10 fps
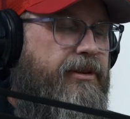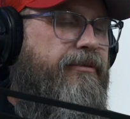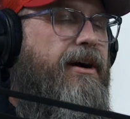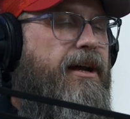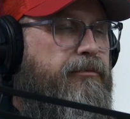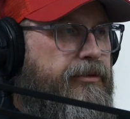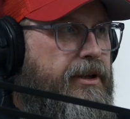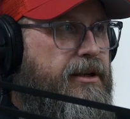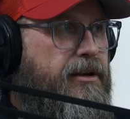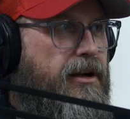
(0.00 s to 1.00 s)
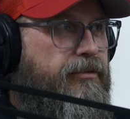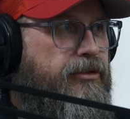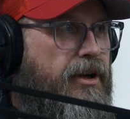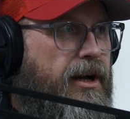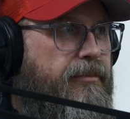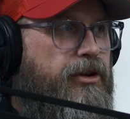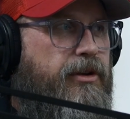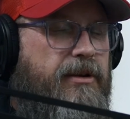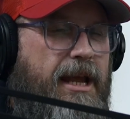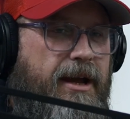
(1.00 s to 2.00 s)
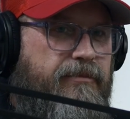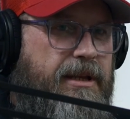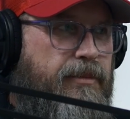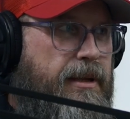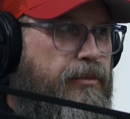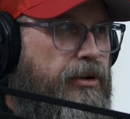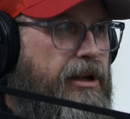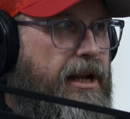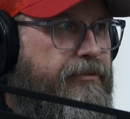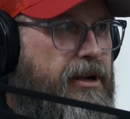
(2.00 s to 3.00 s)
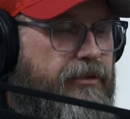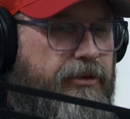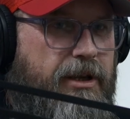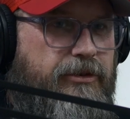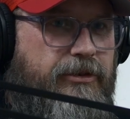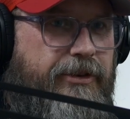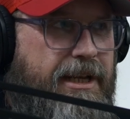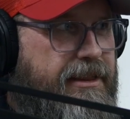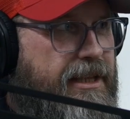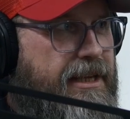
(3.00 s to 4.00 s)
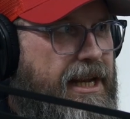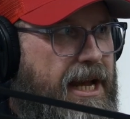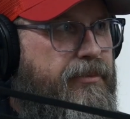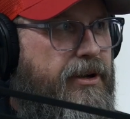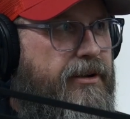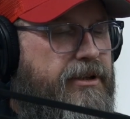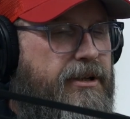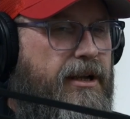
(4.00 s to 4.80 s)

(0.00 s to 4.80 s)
the vibe of sitting in a coffee shop. You can meet people, you can have conversations, anything can happen of it.